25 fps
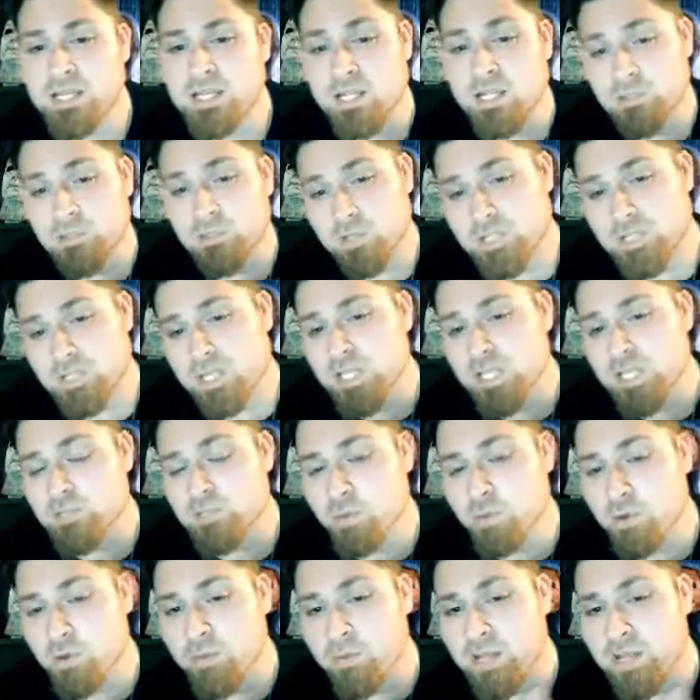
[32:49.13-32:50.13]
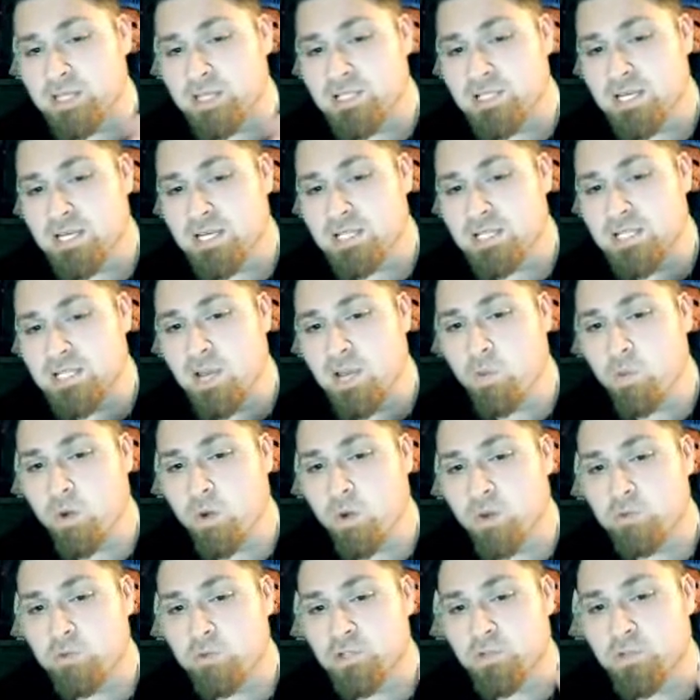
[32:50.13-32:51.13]
that's what he says. Boogman says, where
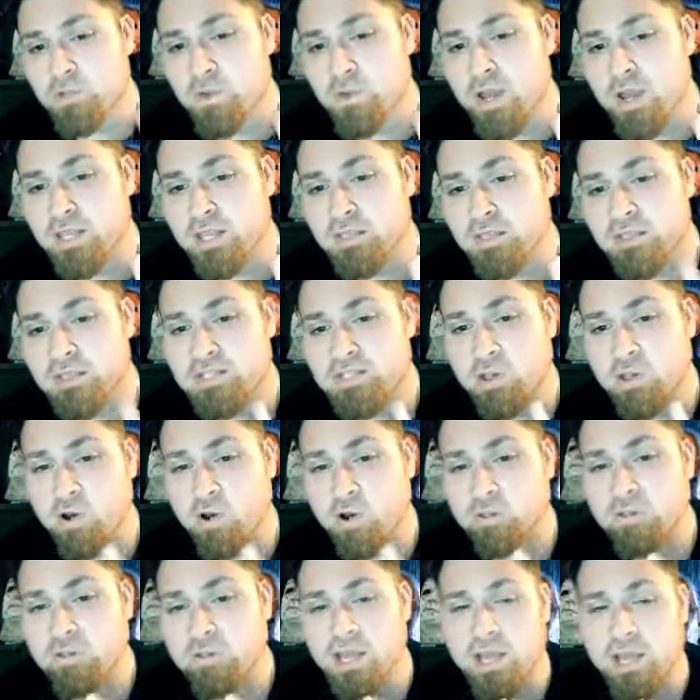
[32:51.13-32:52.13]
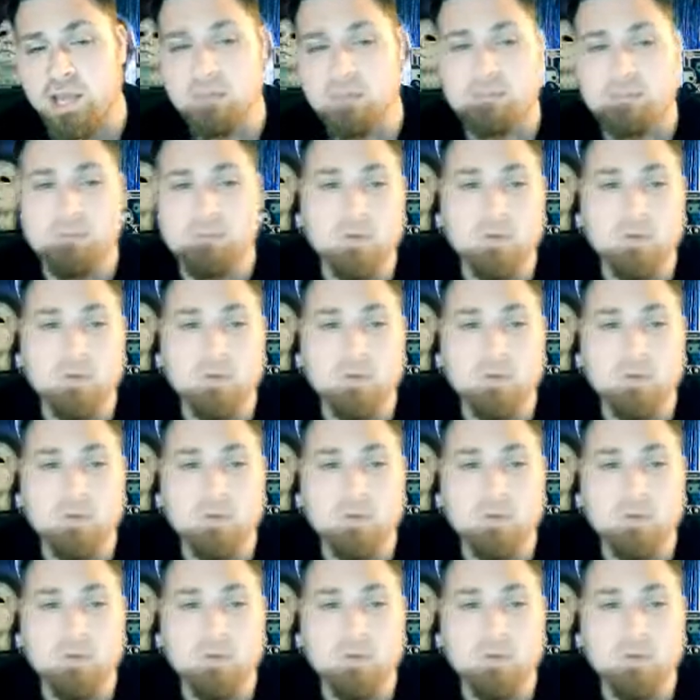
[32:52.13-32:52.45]
would you rank this all time?